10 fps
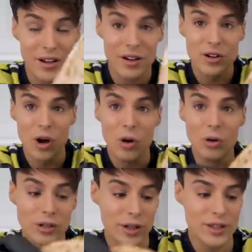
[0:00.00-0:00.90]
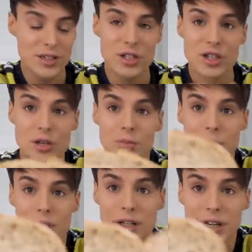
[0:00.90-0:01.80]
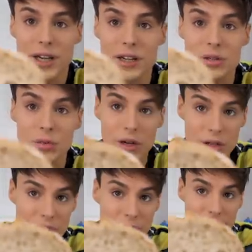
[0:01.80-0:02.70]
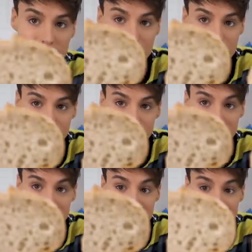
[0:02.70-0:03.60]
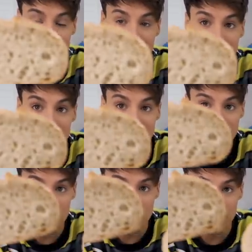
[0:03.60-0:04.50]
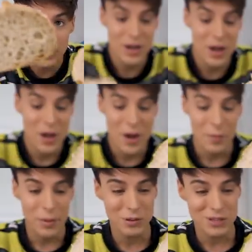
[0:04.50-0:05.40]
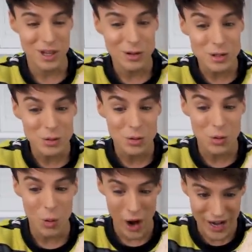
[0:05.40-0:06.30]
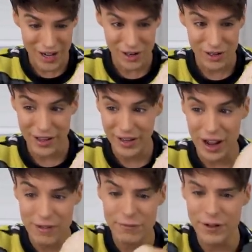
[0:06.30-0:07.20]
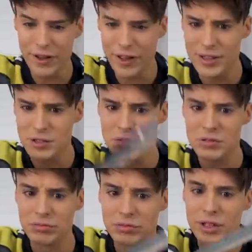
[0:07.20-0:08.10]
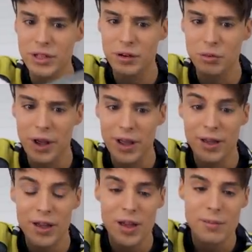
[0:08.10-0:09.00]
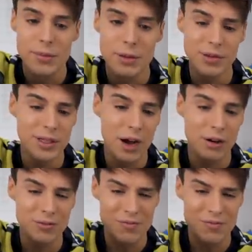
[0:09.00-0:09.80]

Not only this is super clean as well, like it's probably cleaner than the other one, but it was also quicker. Like I felt like this was really quick. Maybe not.